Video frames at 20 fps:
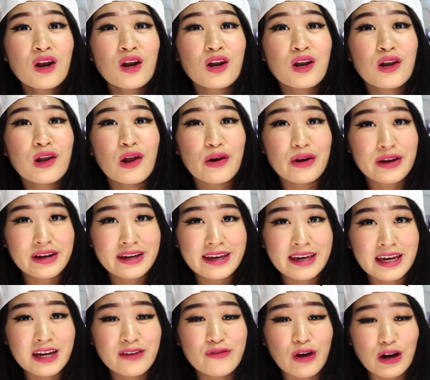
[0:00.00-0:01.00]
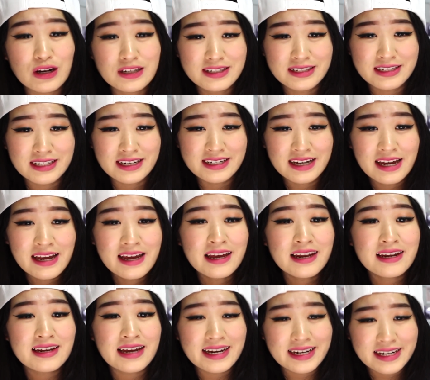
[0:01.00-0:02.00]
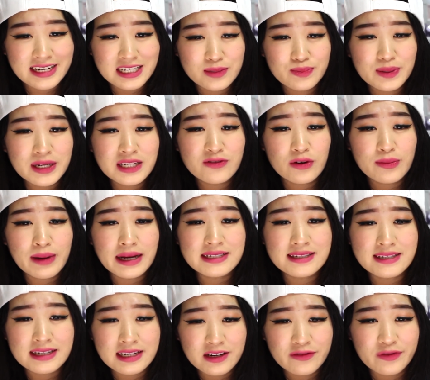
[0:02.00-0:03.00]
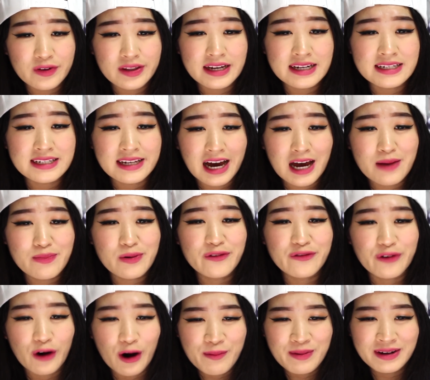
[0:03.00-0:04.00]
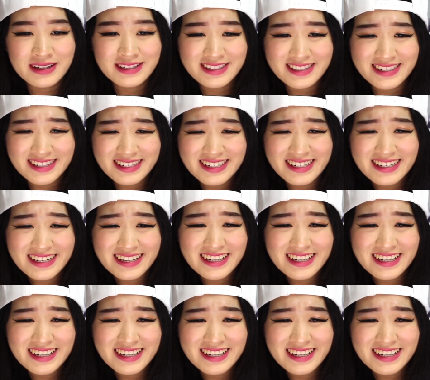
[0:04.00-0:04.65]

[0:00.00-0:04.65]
low-key roasted. Ladies, please remain seated for the entire performance.